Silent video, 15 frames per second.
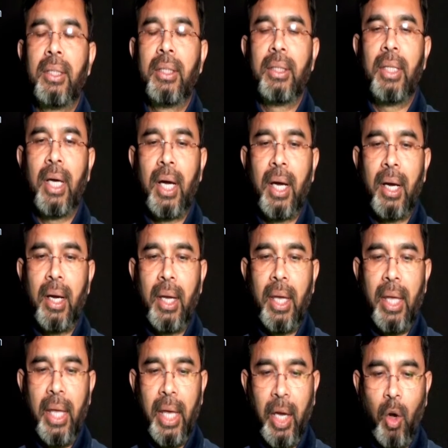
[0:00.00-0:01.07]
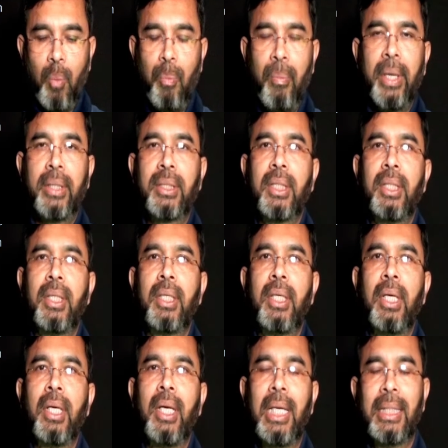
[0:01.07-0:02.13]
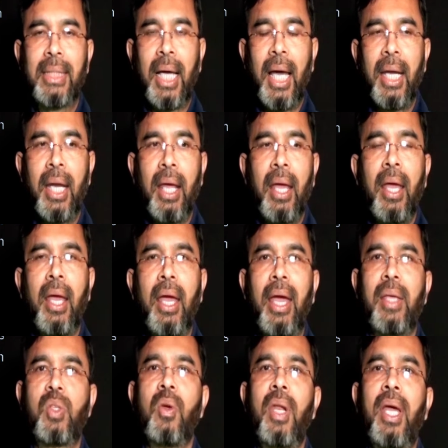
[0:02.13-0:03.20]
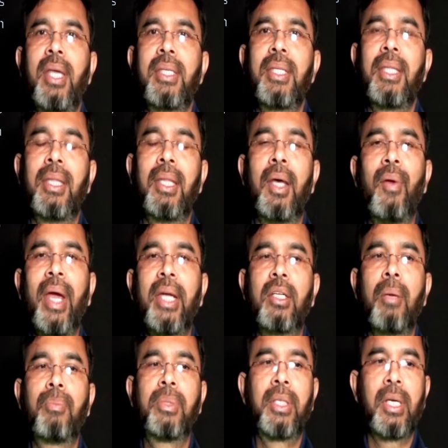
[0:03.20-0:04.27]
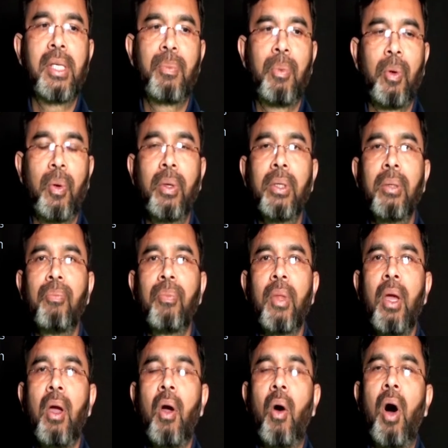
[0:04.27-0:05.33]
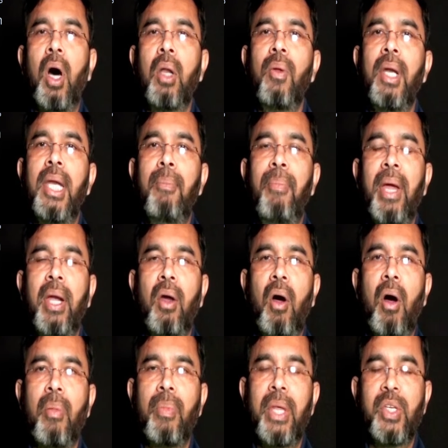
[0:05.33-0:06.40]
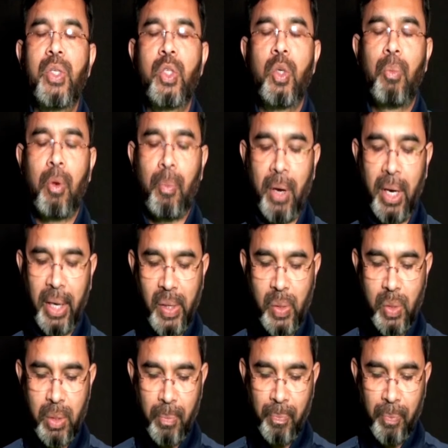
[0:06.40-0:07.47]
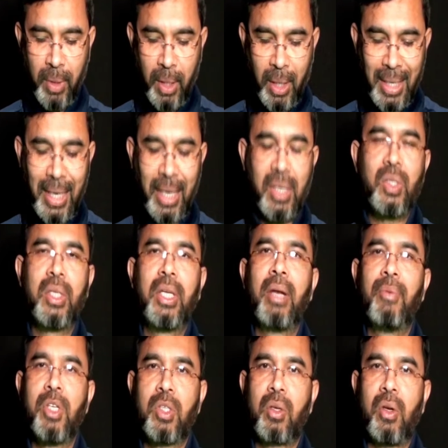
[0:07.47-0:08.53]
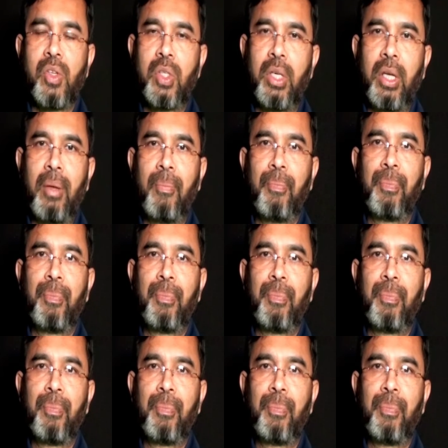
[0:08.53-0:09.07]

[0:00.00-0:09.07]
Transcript: the equipment design as well as the rate of transport all will depend on these two properties, density and viscosity.